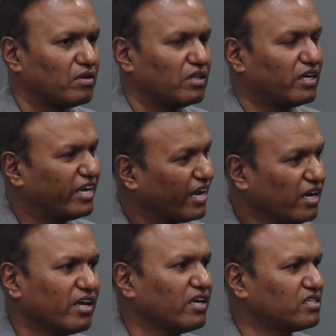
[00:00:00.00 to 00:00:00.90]
The
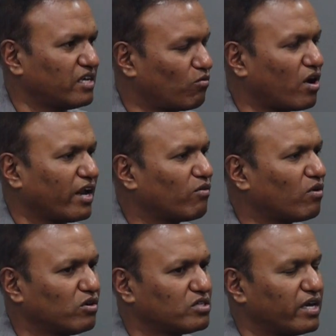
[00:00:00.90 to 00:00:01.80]
technique is same. What I
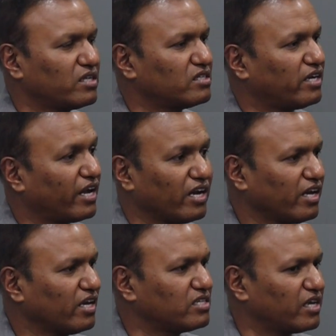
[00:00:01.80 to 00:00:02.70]
want to say is the
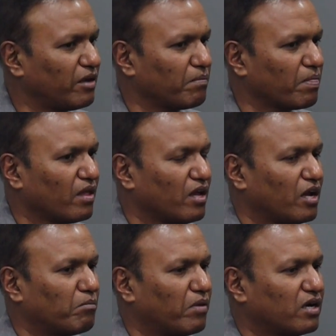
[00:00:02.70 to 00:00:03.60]
technique is same,
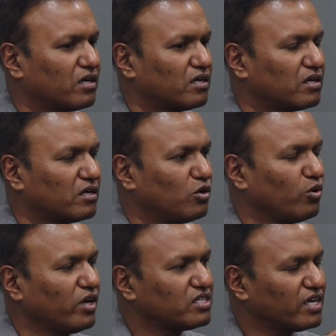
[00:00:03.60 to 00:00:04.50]
but
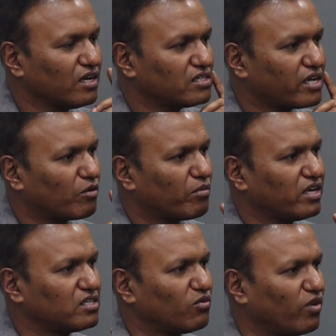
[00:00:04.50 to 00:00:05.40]
doing single zygoma
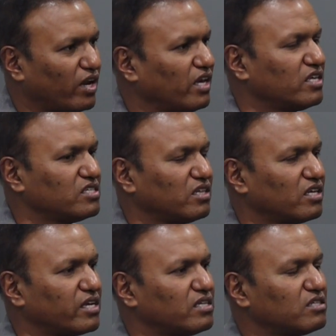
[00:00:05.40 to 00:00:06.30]
is very easy in the
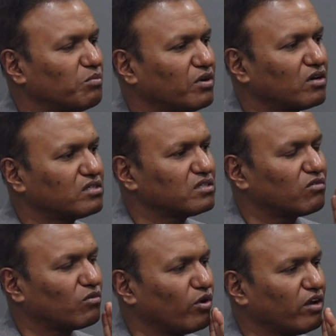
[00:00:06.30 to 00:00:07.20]
sense because
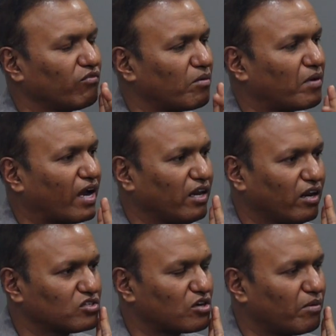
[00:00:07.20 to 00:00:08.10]
going from a highly
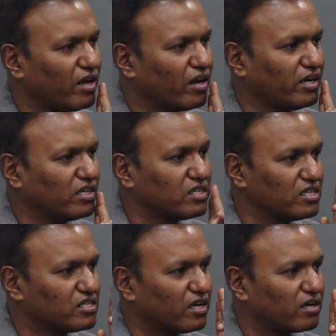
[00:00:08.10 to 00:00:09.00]
resorbed area, it is
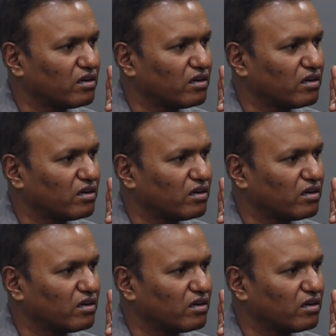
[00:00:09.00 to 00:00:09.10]
easier.